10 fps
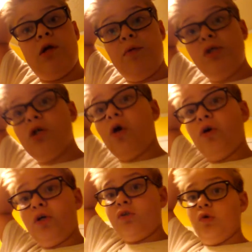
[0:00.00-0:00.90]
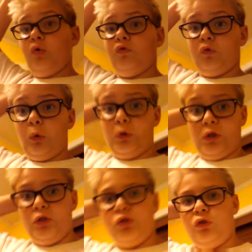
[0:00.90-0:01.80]
gonna be going to
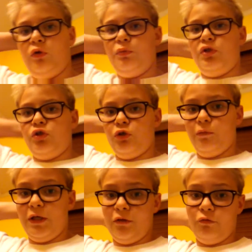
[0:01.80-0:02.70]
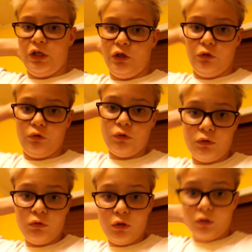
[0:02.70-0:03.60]
Florida, so I'll be sure to make a video
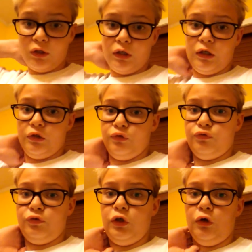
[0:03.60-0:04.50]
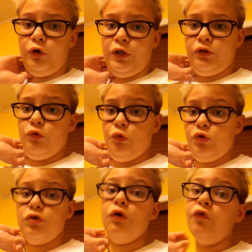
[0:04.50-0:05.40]
of going to
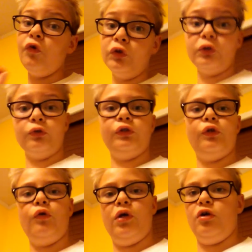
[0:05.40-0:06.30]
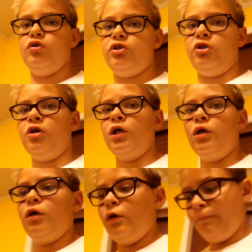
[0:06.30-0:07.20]
Universal Studios.
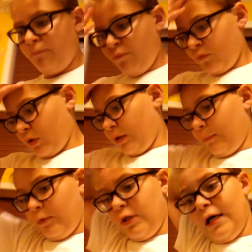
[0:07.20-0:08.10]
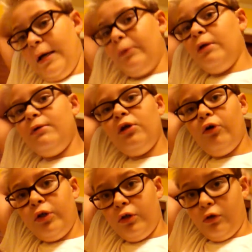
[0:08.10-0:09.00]
Yeah, I'm gonna be
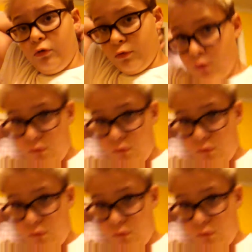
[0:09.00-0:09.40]
going to